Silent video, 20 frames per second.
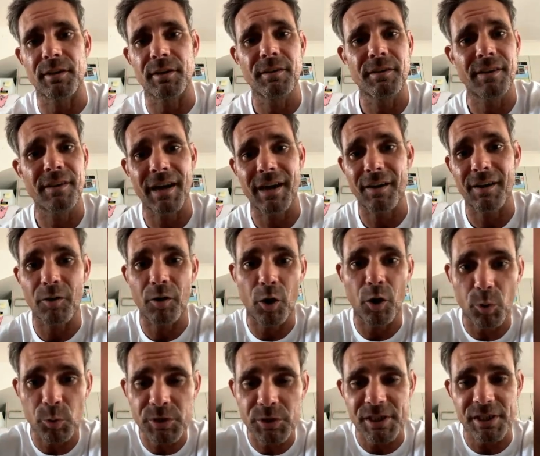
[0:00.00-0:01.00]
That whole
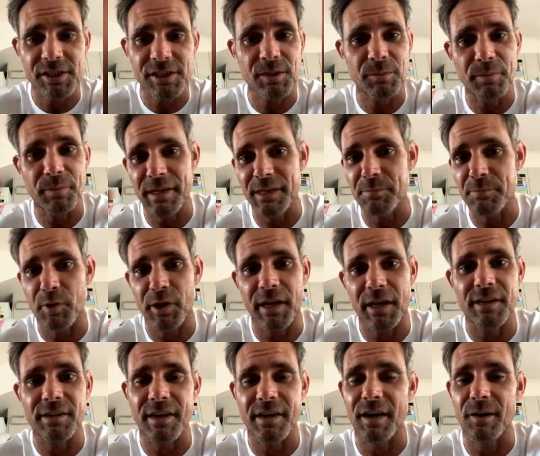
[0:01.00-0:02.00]
system needs bringing
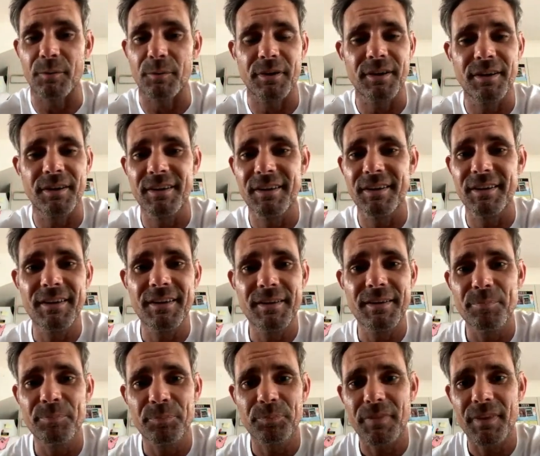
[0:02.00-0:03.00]
down.
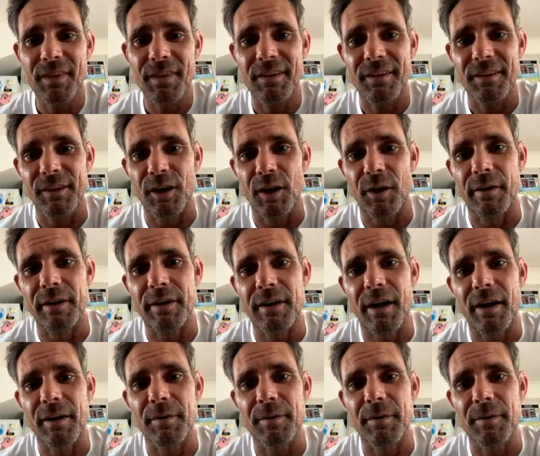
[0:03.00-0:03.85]
And